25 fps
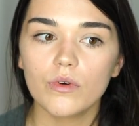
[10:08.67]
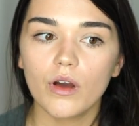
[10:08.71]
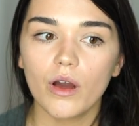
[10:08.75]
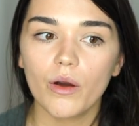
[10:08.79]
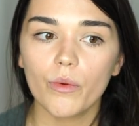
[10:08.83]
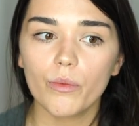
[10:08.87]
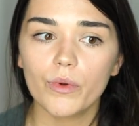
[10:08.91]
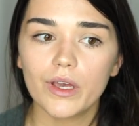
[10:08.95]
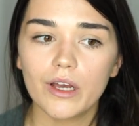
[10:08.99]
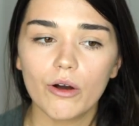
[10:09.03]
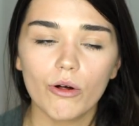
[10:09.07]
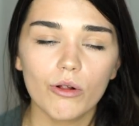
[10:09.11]

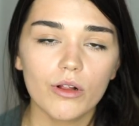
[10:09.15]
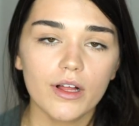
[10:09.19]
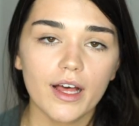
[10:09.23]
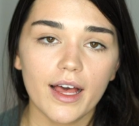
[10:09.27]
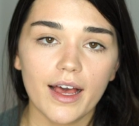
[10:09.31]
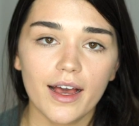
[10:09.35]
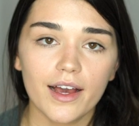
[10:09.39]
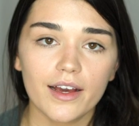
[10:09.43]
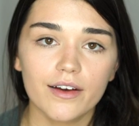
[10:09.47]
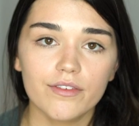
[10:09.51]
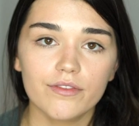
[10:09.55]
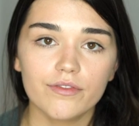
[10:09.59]
we all
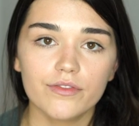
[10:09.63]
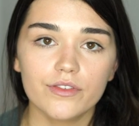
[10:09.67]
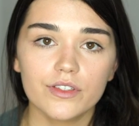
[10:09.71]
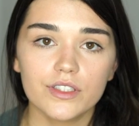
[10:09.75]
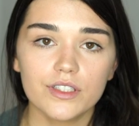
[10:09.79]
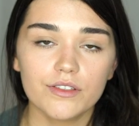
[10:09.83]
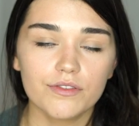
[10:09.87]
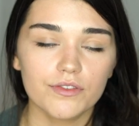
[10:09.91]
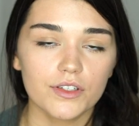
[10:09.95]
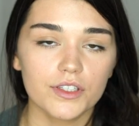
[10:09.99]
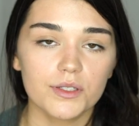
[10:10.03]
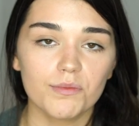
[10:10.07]
have
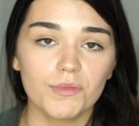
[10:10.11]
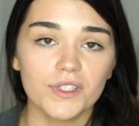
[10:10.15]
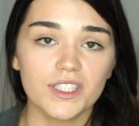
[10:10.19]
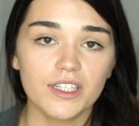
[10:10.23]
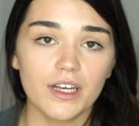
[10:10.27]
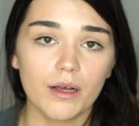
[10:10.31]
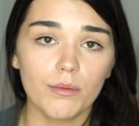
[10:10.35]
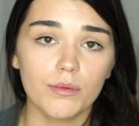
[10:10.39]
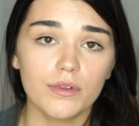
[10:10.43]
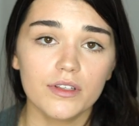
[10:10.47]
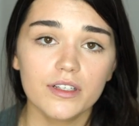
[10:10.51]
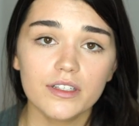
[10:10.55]
different
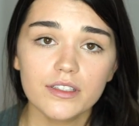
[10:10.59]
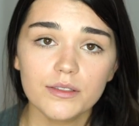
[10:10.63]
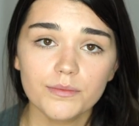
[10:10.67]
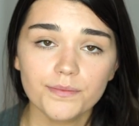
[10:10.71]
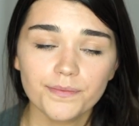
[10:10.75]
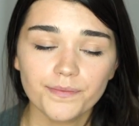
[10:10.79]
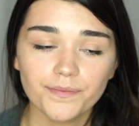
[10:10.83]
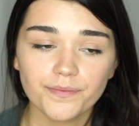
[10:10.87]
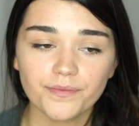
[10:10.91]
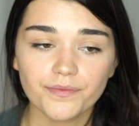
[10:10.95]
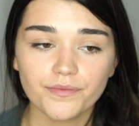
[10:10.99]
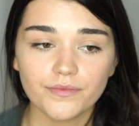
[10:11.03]
metabolism.